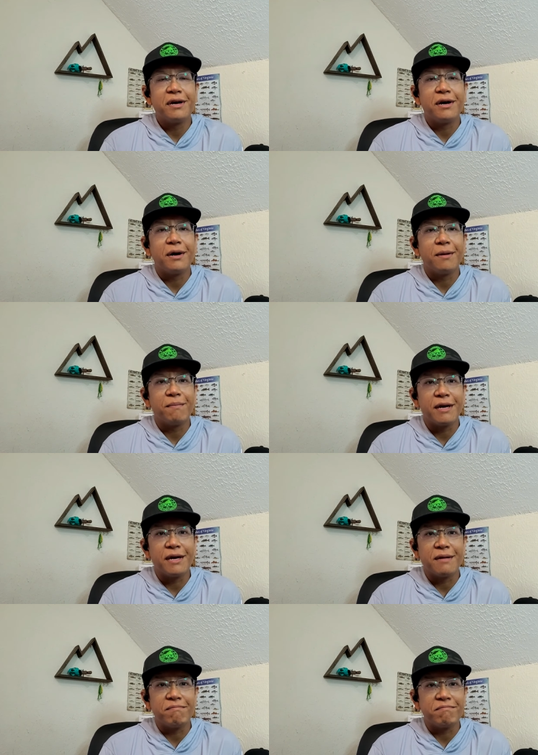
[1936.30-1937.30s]
Um,
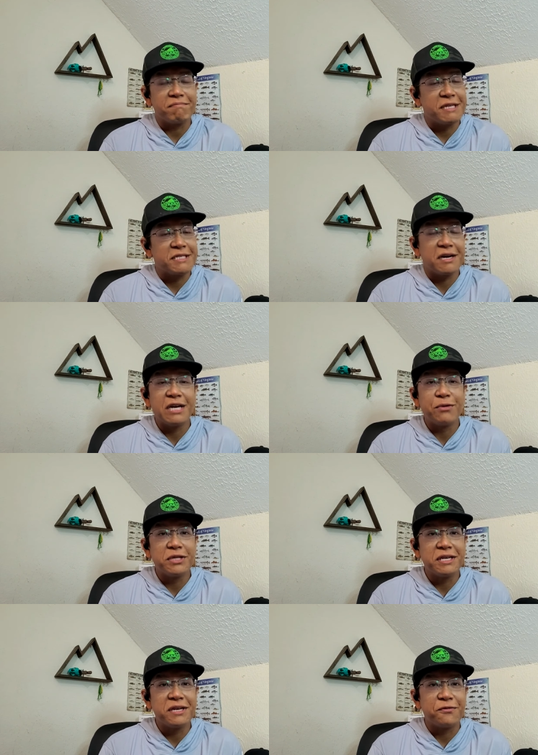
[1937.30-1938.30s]
and that's kind of
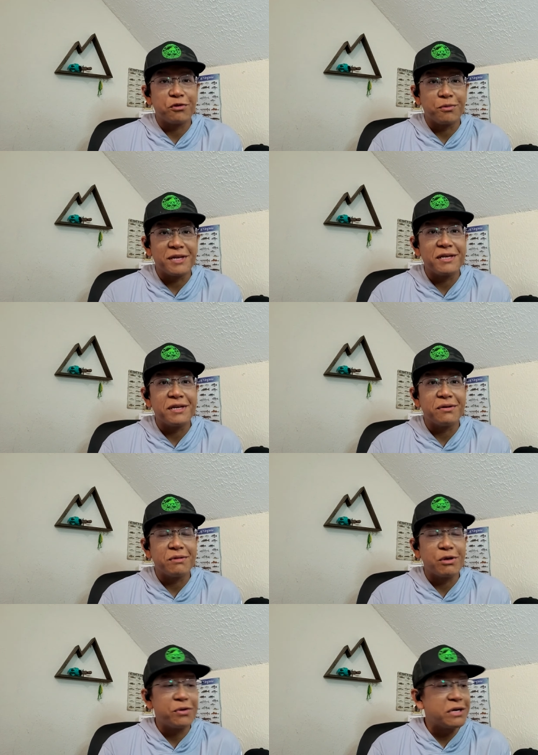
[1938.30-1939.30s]
what did it for me. You know,
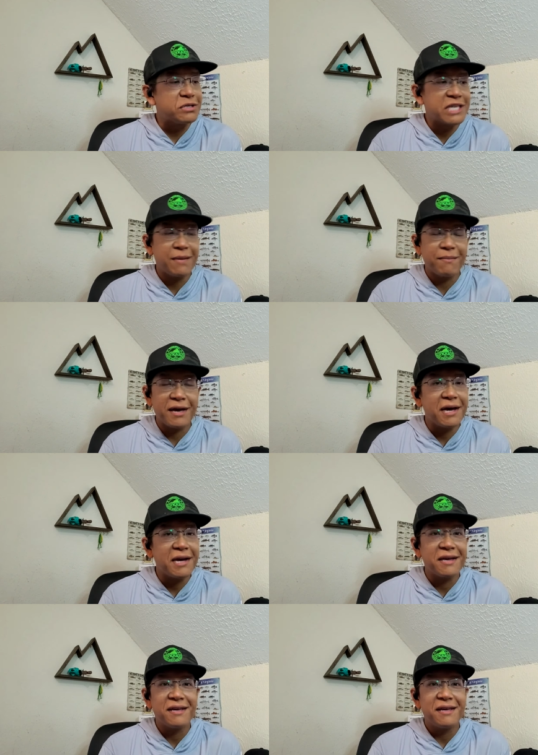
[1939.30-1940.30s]
no one else came back.
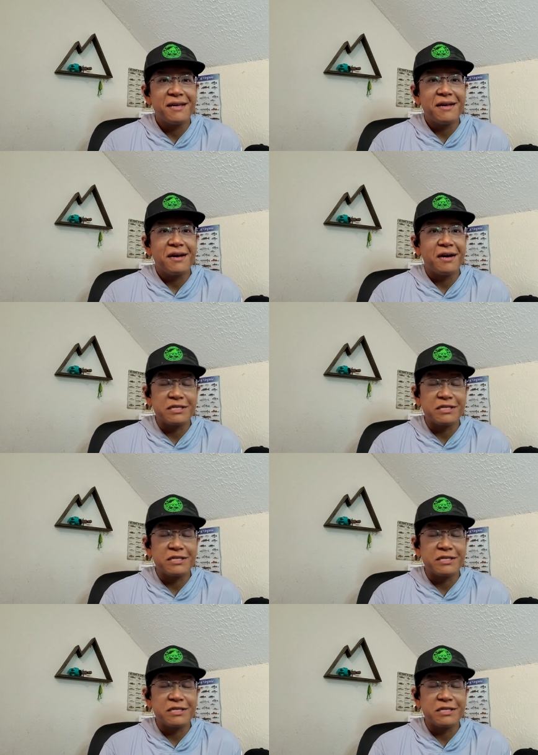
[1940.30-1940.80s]
Uh,